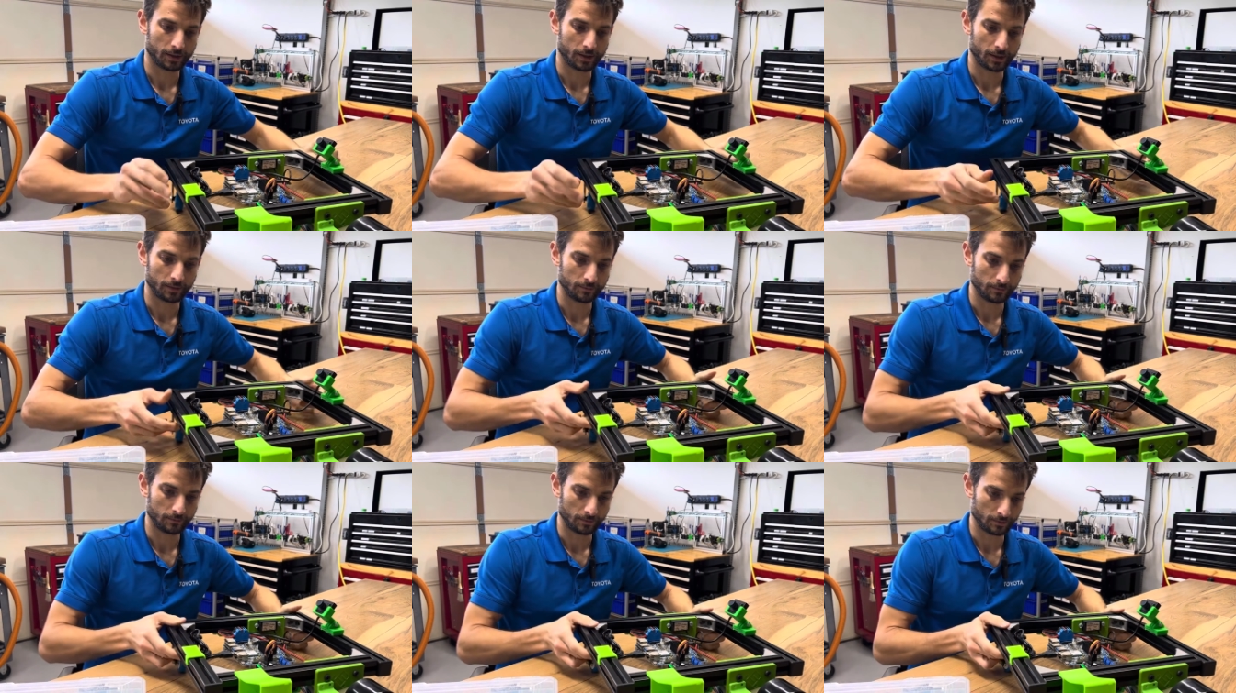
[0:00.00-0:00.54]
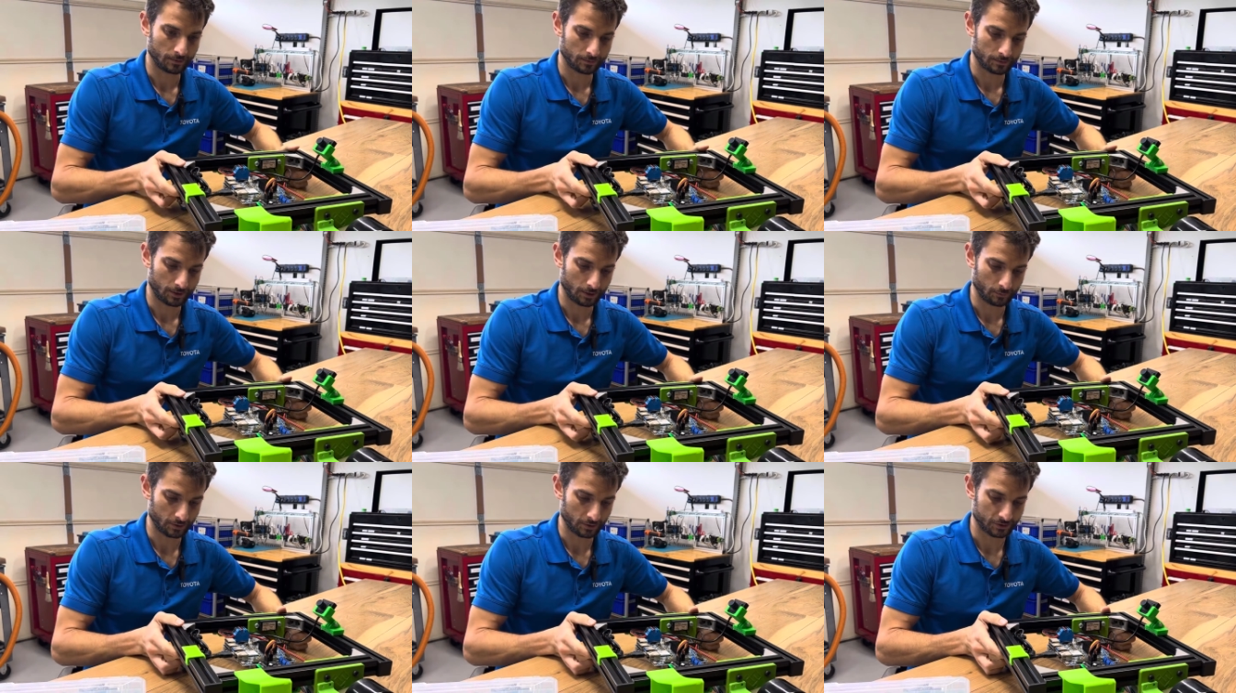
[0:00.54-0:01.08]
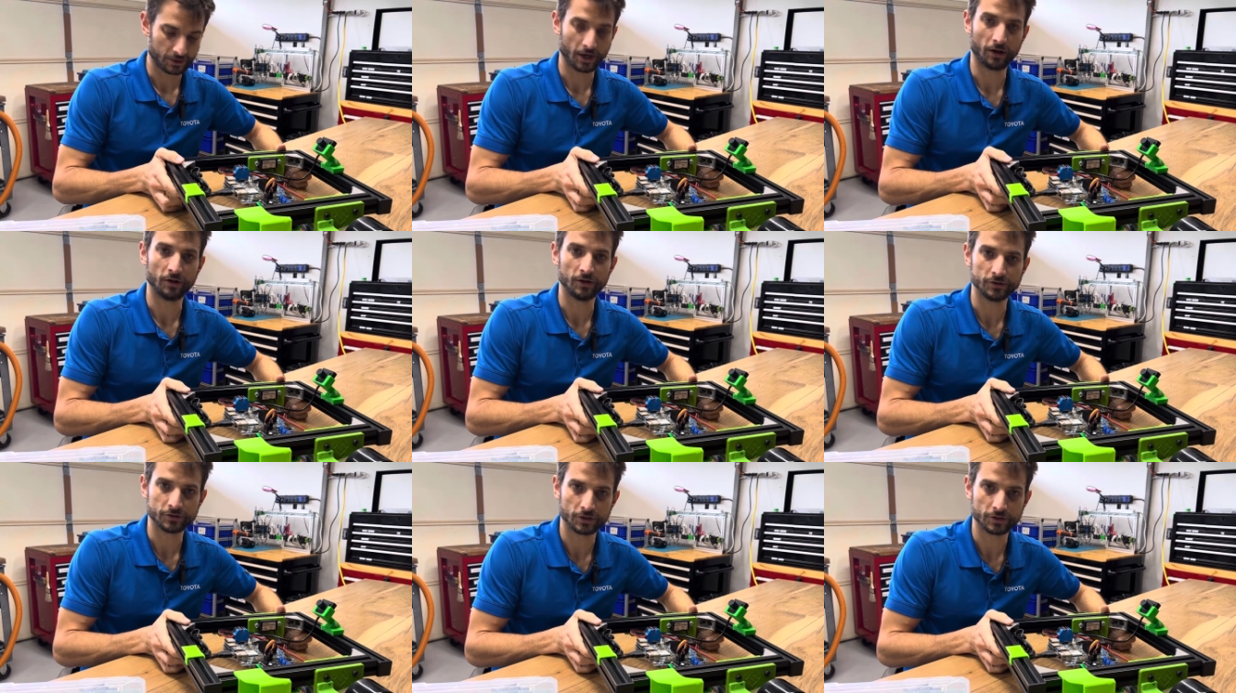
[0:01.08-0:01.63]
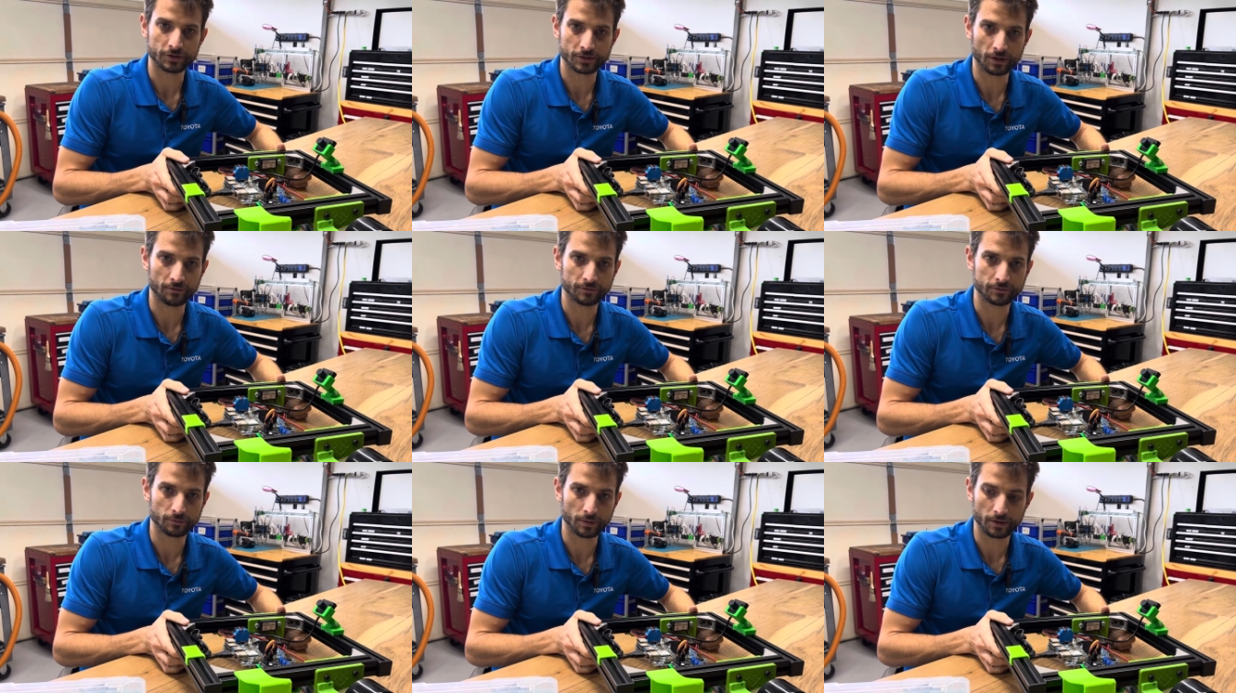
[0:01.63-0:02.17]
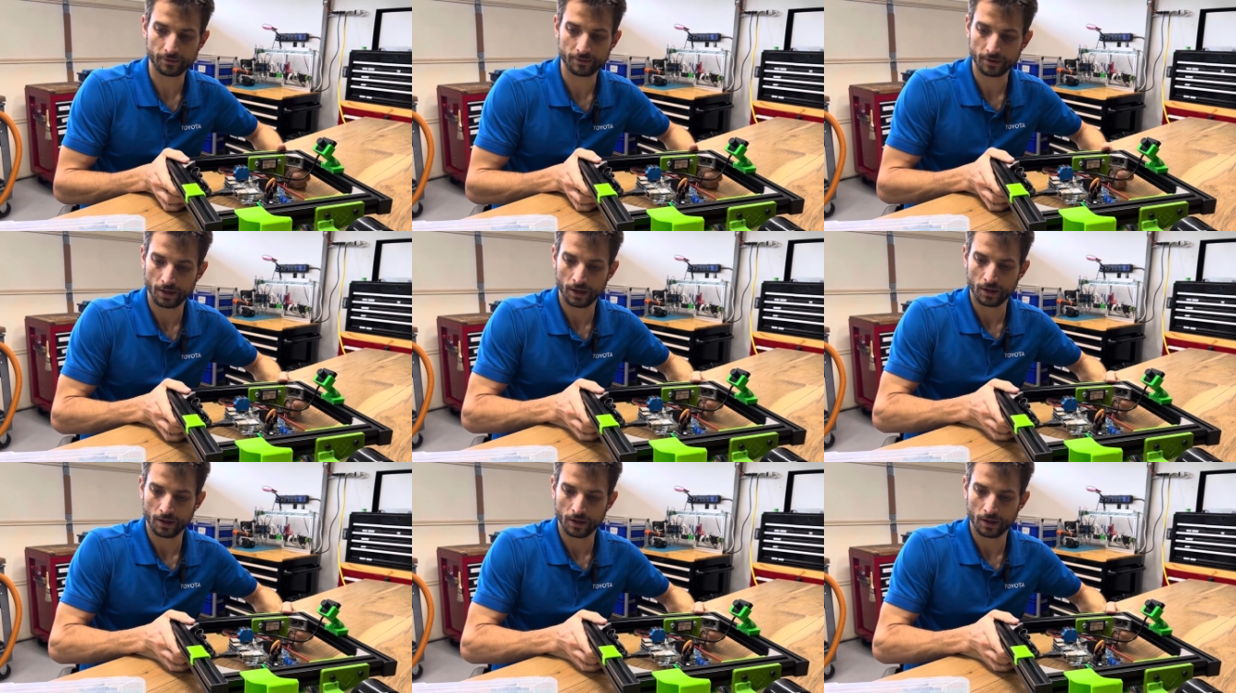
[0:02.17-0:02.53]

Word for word: can, can we challenge ourselves with?